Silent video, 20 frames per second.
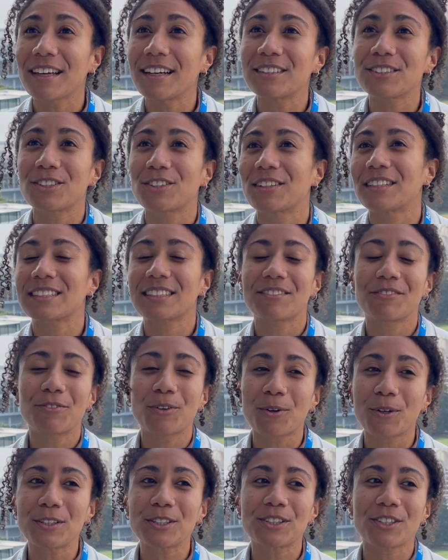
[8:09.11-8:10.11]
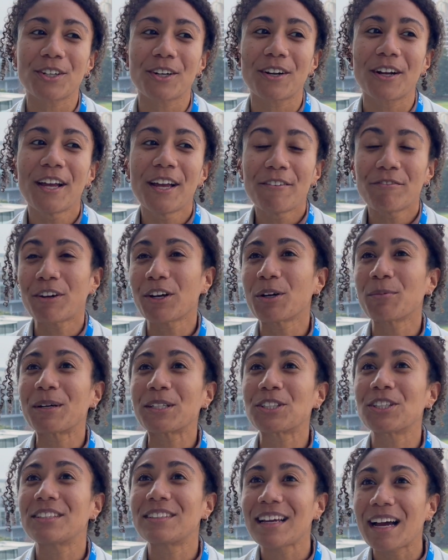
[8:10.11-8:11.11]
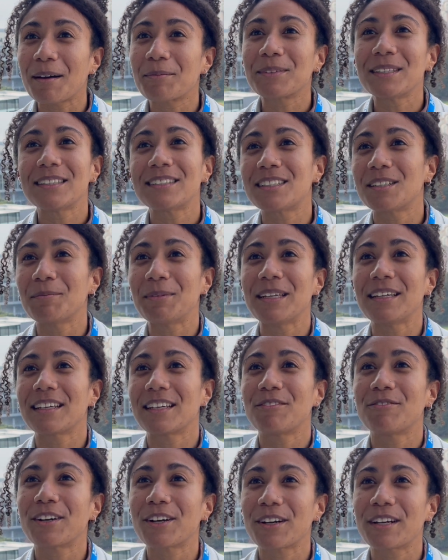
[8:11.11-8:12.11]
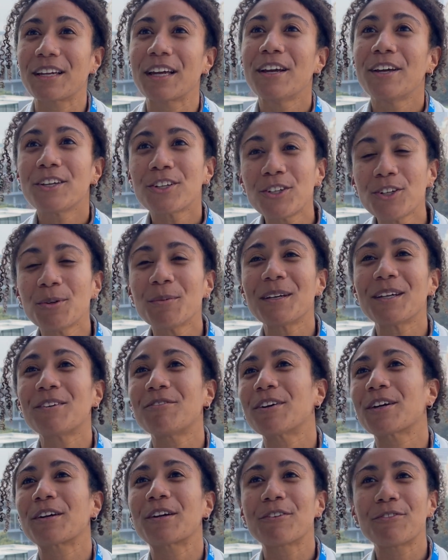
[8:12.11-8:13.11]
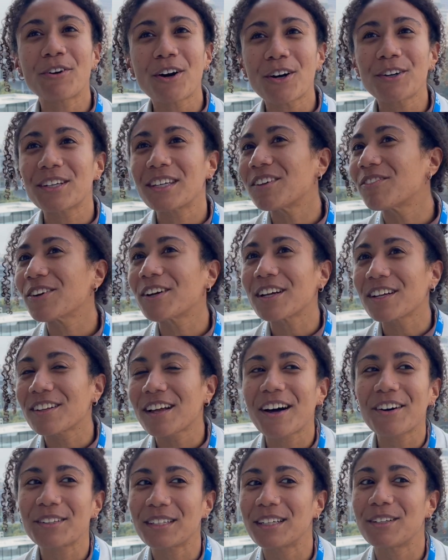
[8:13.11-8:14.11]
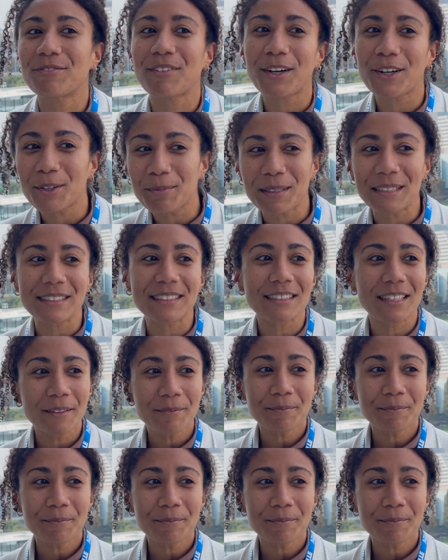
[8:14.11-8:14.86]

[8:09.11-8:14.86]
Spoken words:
And so these forests are very much adapted to being in very humid, very foggy, very cloudy environments.